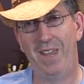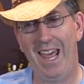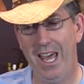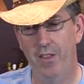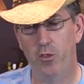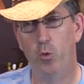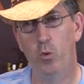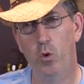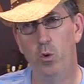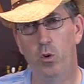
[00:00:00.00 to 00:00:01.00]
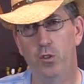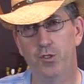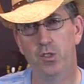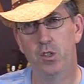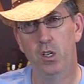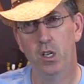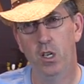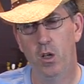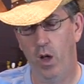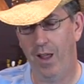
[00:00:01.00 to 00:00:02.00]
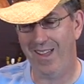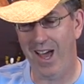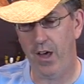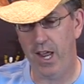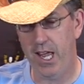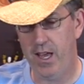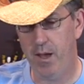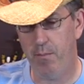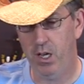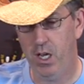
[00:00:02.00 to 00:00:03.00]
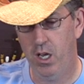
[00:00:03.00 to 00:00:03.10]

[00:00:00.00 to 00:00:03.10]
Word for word: and the rules allowed him